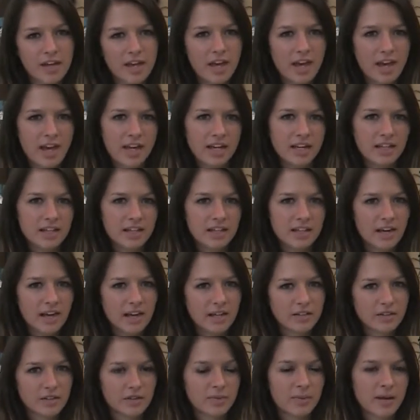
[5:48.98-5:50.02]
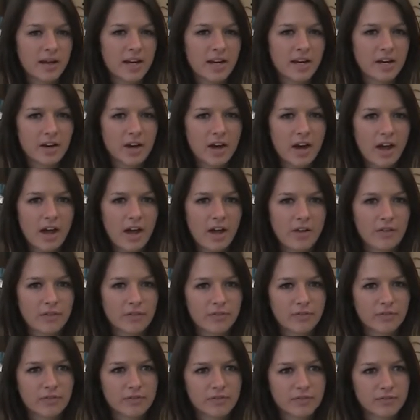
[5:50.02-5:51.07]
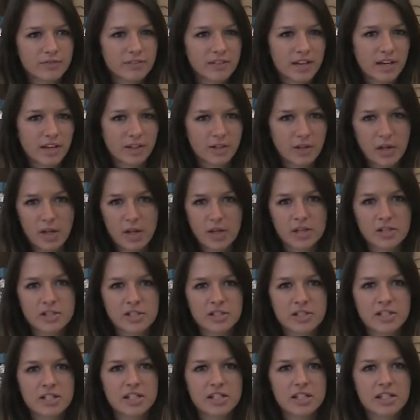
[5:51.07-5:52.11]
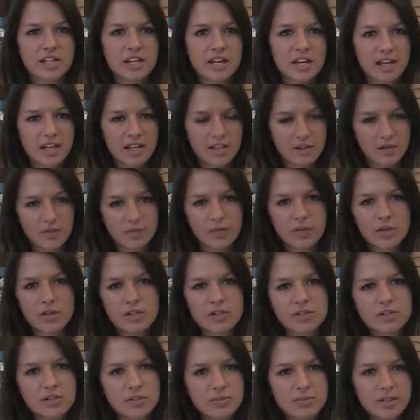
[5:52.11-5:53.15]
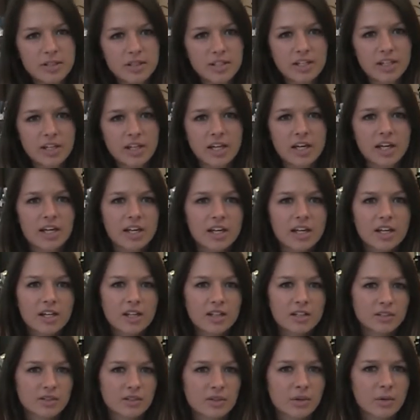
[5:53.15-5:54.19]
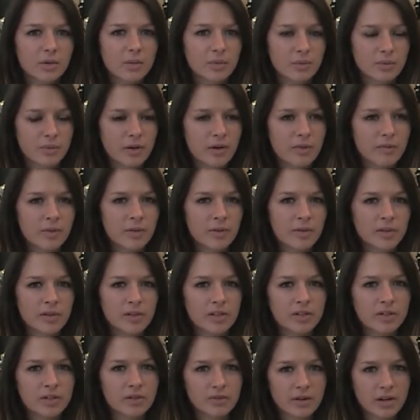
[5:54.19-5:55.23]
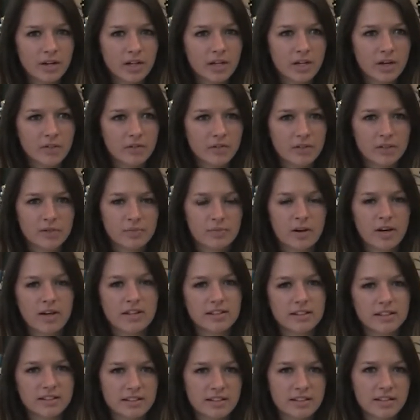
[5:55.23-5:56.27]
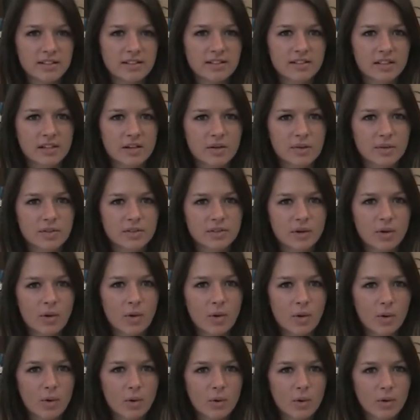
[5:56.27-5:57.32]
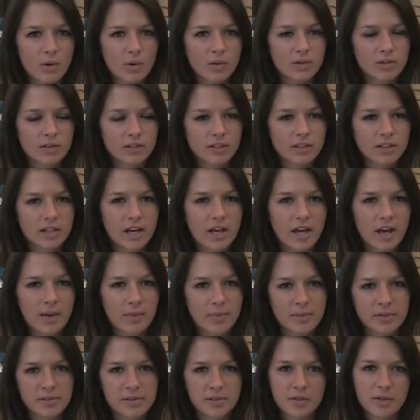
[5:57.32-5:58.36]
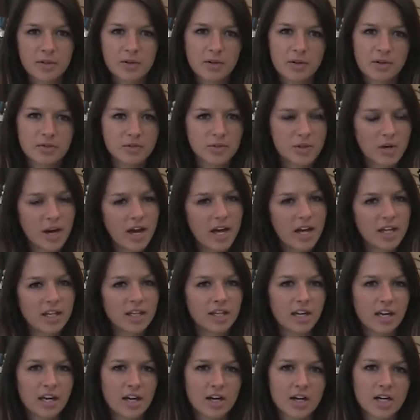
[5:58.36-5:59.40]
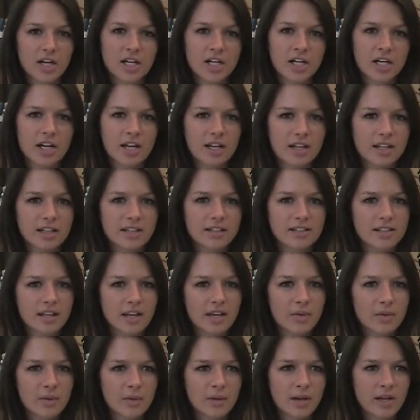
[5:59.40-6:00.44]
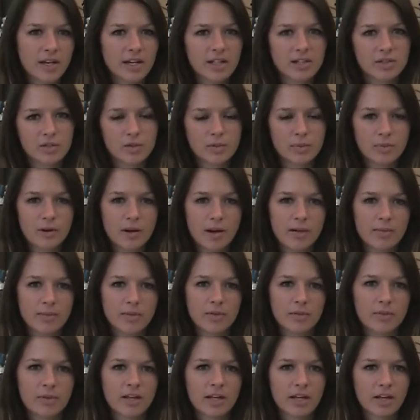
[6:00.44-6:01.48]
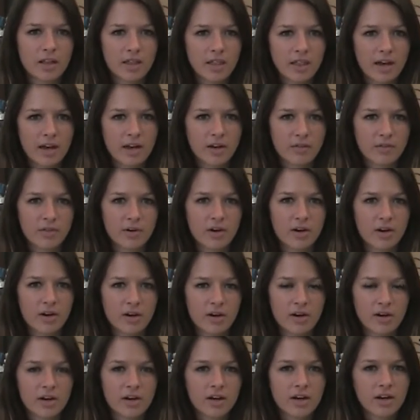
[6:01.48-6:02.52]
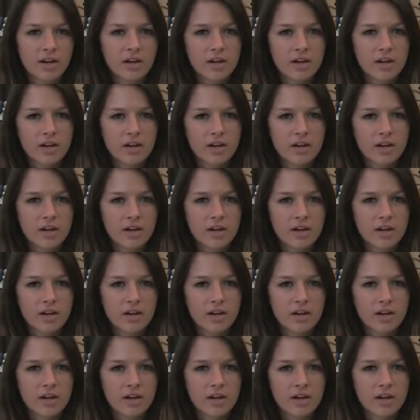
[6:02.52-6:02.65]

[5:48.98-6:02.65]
any gas chromatograph technology in the forestry building. So when we were running our first processes, it was a whole episode of trial and error, and say we ran into a problem, like a lot of our